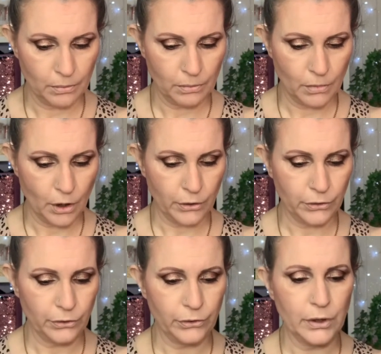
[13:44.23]
I
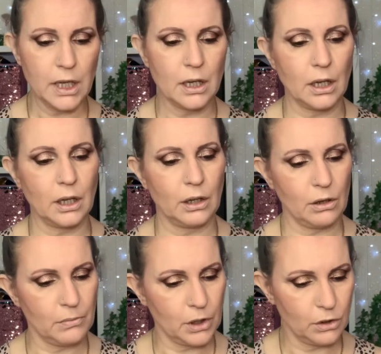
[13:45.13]
think
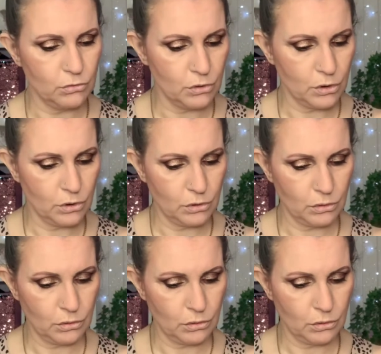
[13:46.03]
I'm going to run